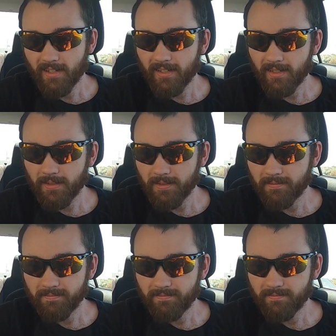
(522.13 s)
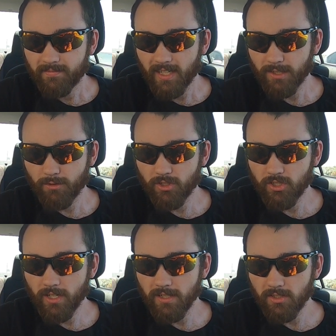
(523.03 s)
Uh, as for
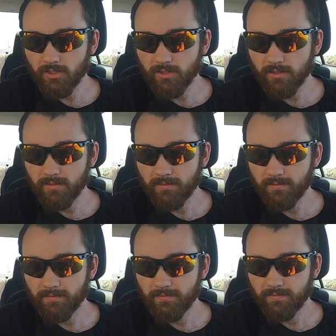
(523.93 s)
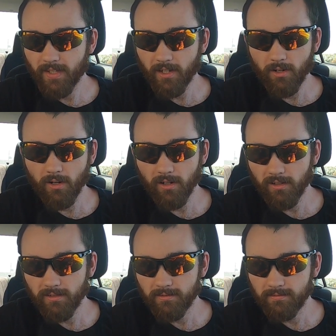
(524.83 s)
stunts, that
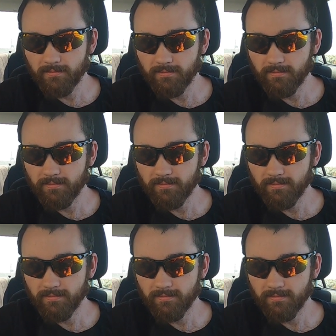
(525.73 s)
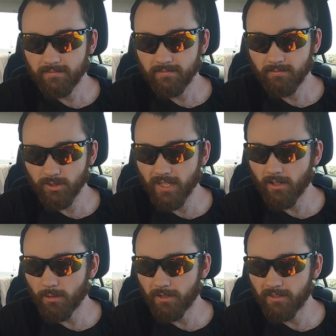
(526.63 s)
car, was
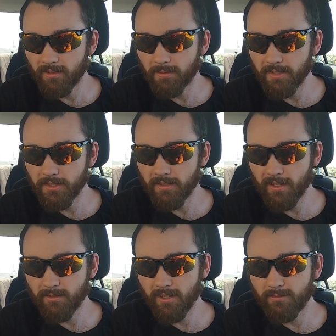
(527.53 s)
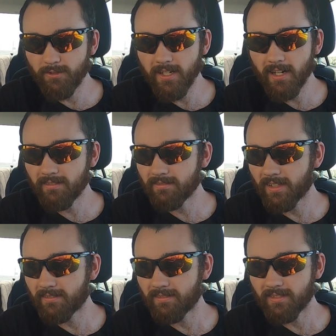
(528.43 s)
that all real? I'm pretty sure that, that Fiat,
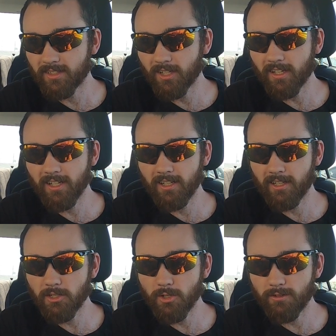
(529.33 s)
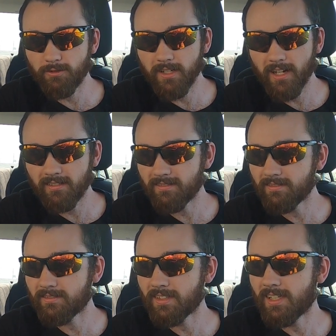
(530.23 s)
that, that sounded like an electric Fiat
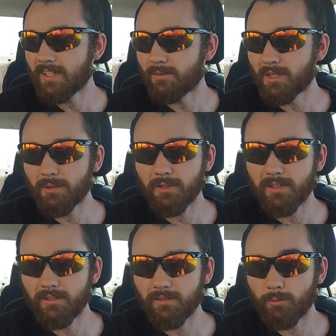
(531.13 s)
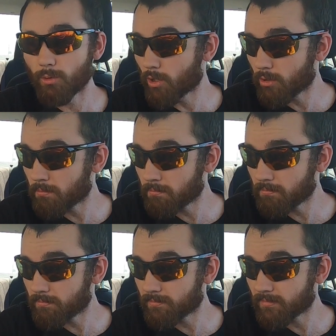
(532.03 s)
when they were in
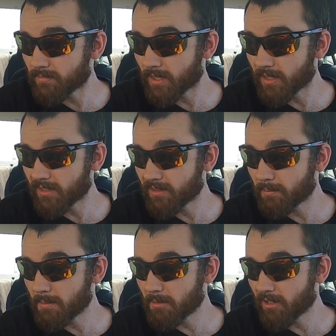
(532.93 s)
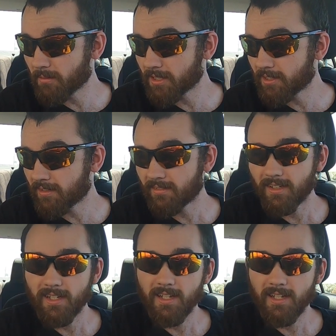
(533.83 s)
Rome. Uh, maybe wrong about that.